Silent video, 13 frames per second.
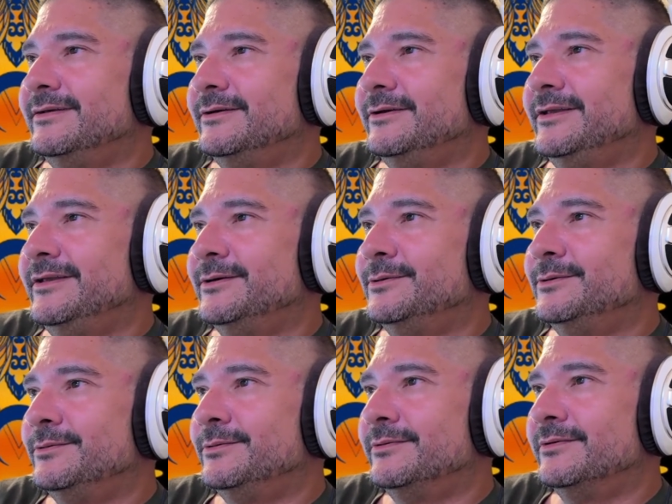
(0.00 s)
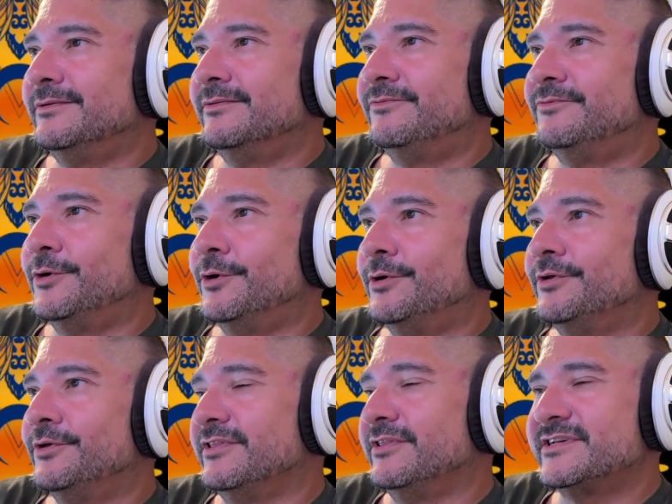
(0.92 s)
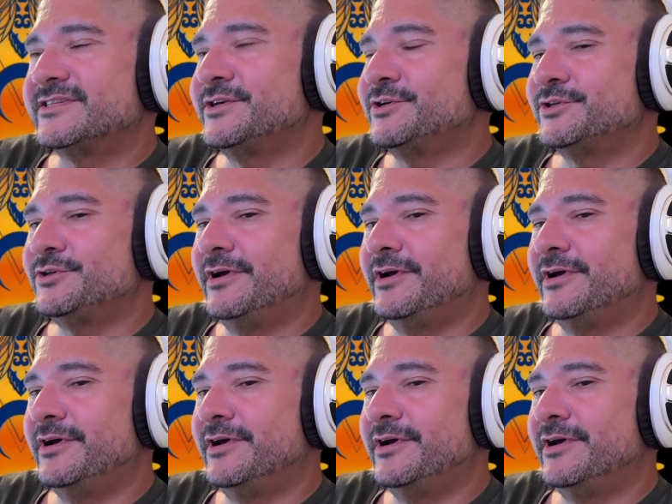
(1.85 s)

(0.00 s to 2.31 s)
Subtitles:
You know, for the listeners who